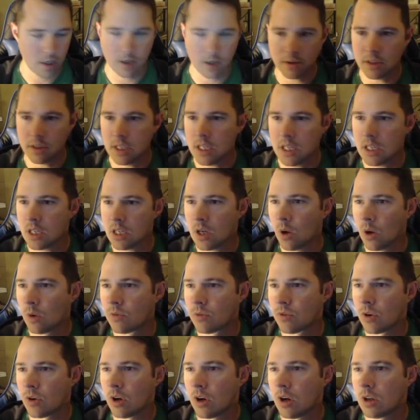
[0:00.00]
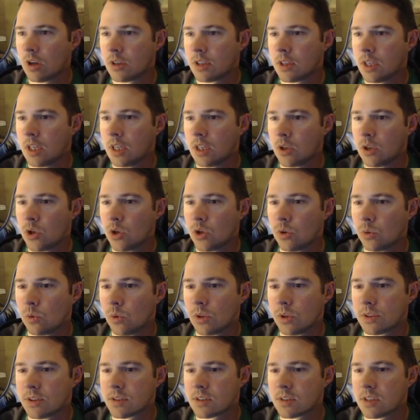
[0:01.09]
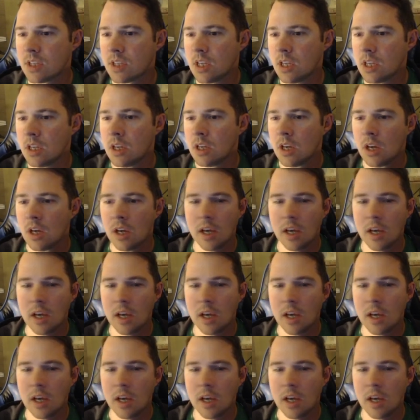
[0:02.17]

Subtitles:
the overall thing you will see